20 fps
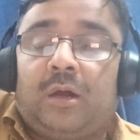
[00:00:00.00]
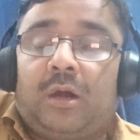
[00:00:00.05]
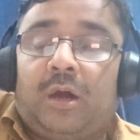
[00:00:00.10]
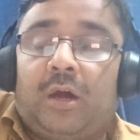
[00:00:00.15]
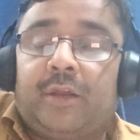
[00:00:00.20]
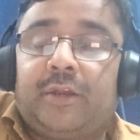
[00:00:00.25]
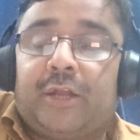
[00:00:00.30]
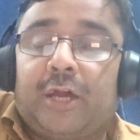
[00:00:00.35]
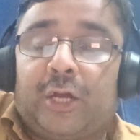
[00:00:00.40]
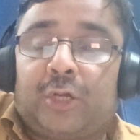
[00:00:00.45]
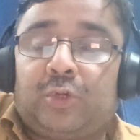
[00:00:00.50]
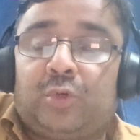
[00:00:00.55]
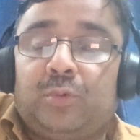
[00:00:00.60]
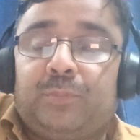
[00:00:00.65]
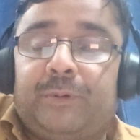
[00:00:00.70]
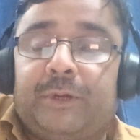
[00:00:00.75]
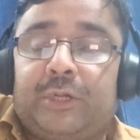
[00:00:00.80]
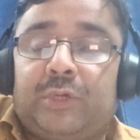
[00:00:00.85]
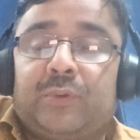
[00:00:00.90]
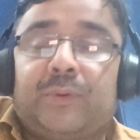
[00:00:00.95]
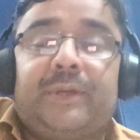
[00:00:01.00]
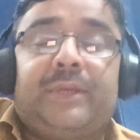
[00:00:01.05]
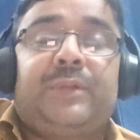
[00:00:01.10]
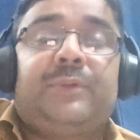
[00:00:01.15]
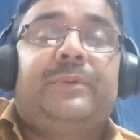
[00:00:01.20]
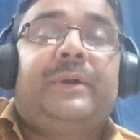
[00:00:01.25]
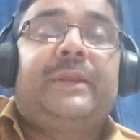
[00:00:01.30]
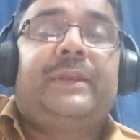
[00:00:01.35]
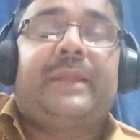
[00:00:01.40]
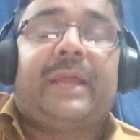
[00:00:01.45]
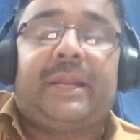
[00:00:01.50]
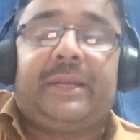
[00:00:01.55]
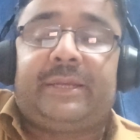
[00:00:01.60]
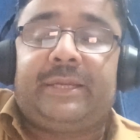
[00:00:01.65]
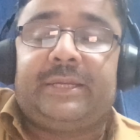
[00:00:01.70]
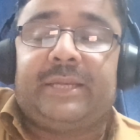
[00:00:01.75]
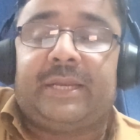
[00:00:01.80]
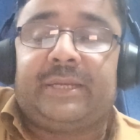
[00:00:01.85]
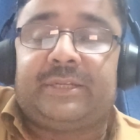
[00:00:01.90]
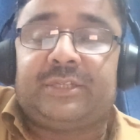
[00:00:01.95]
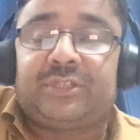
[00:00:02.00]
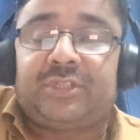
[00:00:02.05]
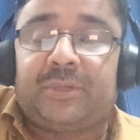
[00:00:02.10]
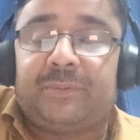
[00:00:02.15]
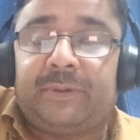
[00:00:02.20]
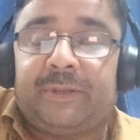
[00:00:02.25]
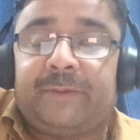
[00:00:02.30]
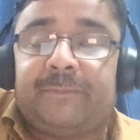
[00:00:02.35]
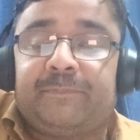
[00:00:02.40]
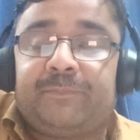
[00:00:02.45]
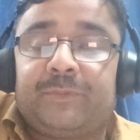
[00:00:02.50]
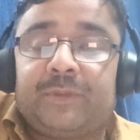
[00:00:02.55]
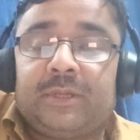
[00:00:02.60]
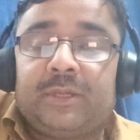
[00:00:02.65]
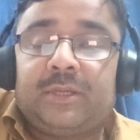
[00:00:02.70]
On October 21, 1997,